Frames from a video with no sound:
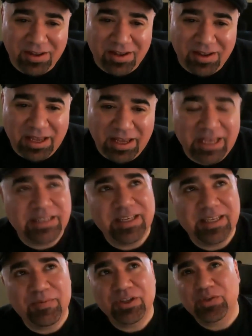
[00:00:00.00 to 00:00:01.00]
His
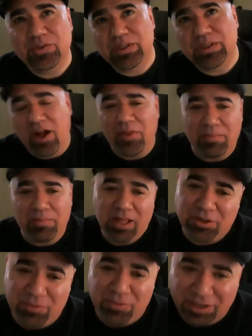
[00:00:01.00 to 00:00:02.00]
image was called The
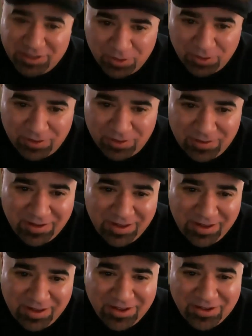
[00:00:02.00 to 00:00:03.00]
Pleasure Principle,
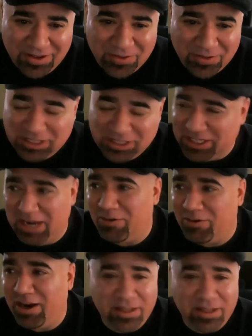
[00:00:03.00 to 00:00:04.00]
which
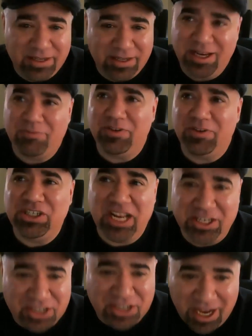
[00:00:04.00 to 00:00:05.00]
ironically is the name of a
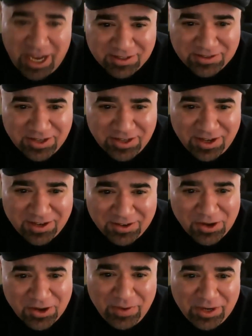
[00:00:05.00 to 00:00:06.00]
Janet Jackson song.
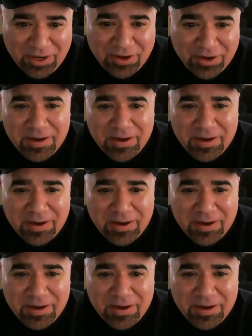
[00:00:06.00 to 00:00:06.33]
Go figure.